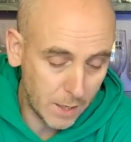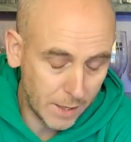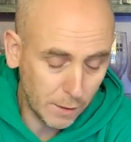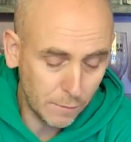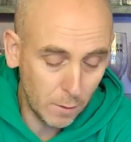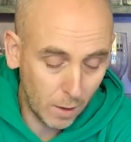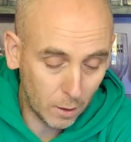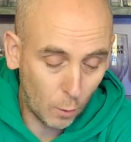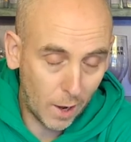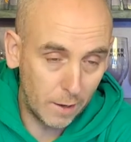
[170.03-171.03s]
it does feel
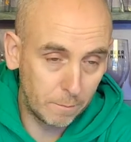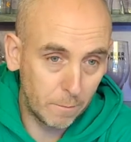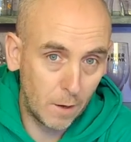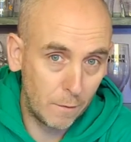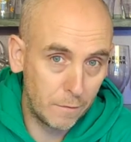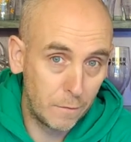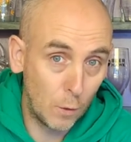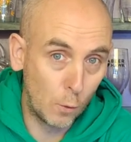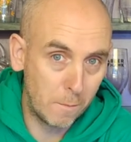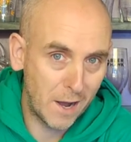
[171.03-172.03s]
like quite a, a
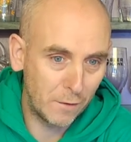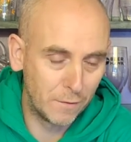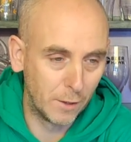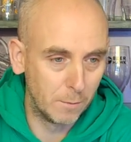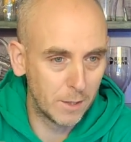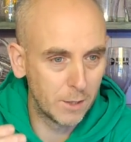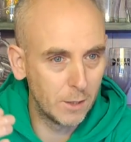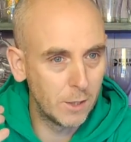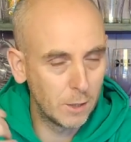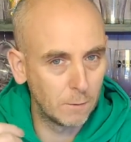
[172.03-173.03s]
full mouthfeel, but as
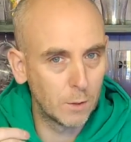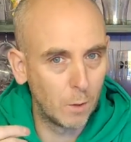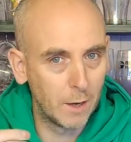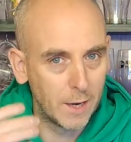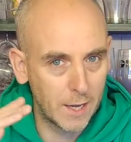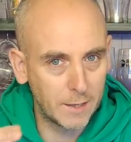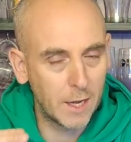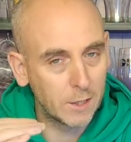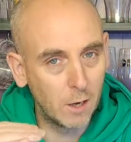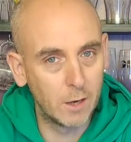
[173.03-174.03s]
soon as you've swallowed it,
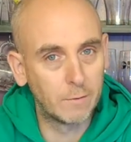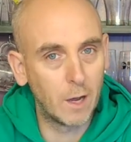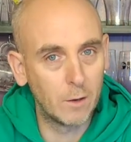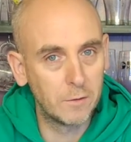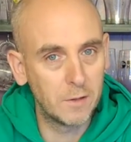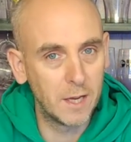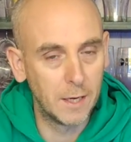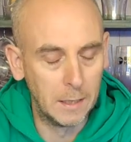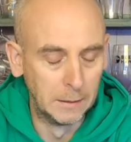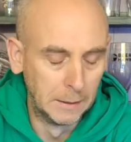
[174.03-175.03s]
it does kind of go
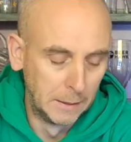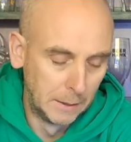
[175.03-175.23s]
thin.